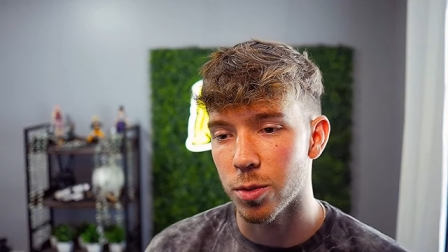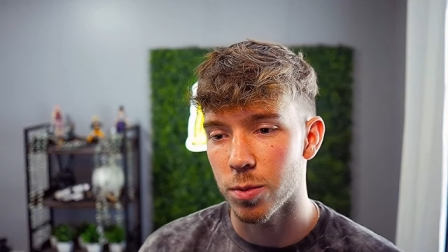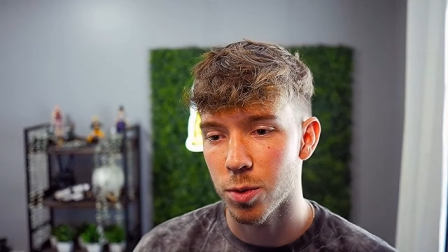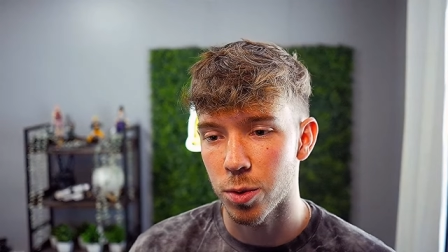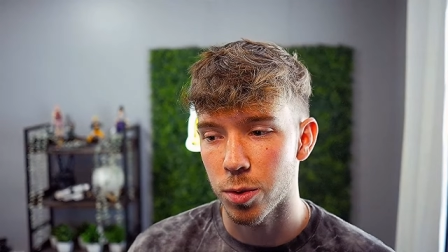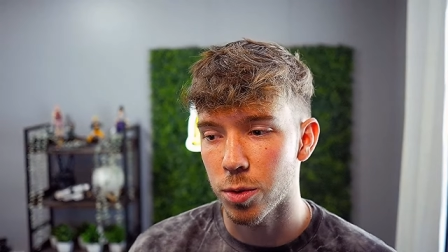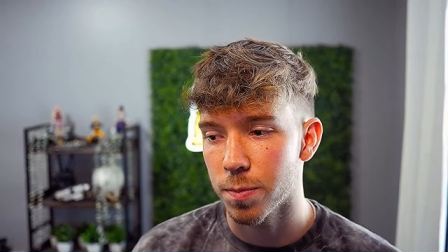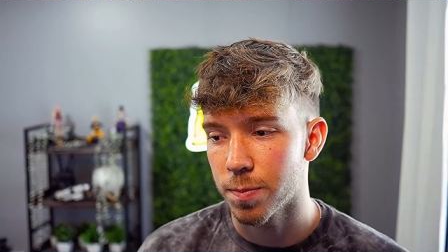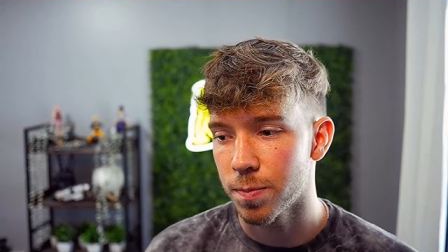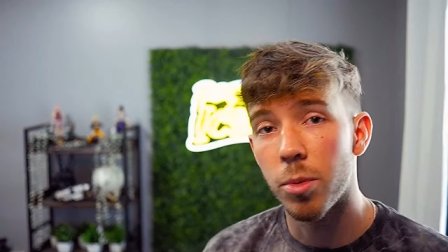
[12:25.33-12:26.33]
It was really cool.
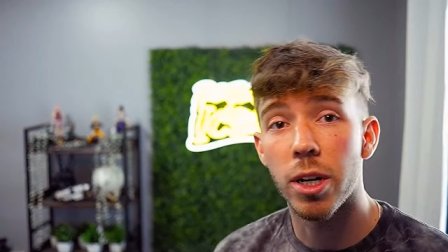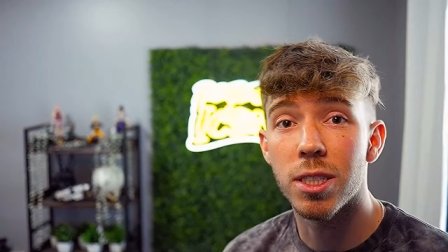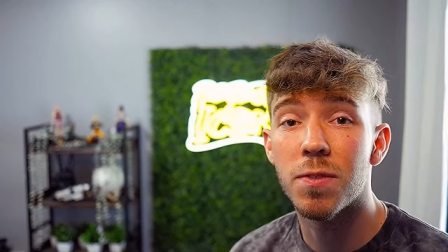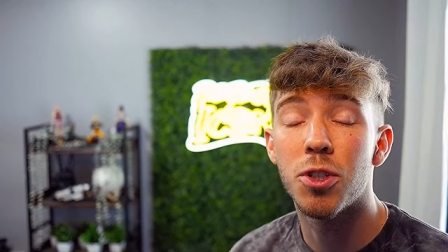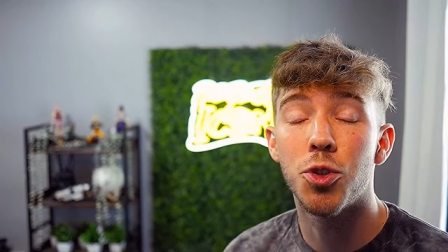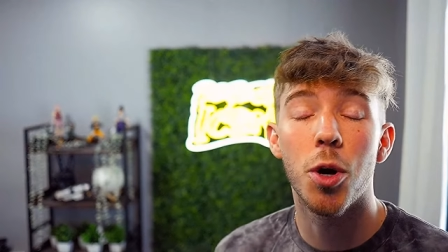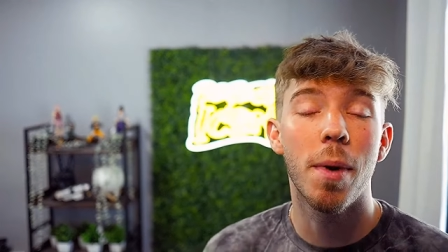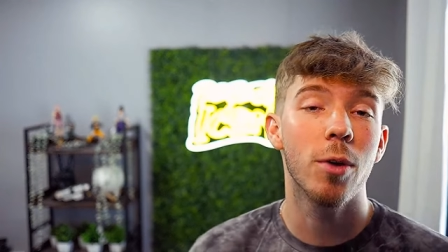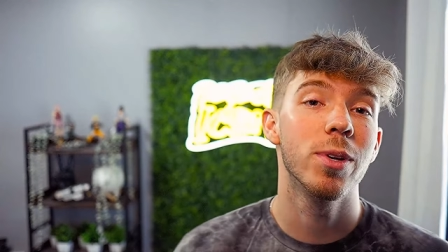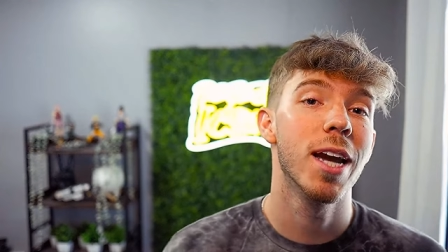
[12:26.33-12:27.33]
But yeah, guys, if you enjoyed
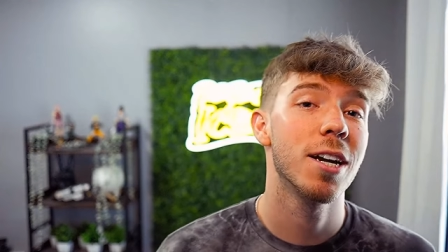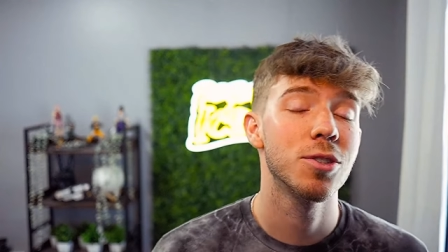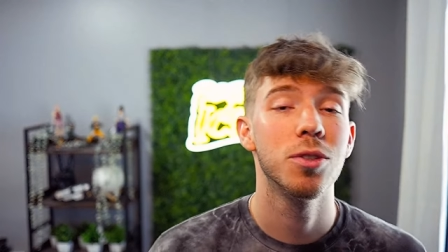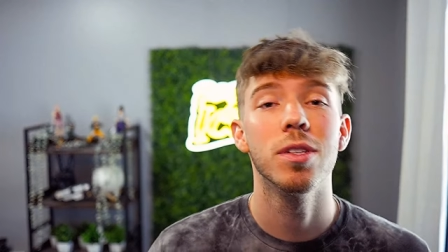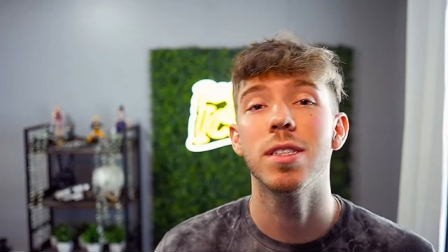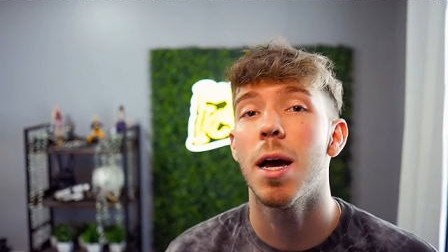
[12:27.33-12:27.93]
my reaction to this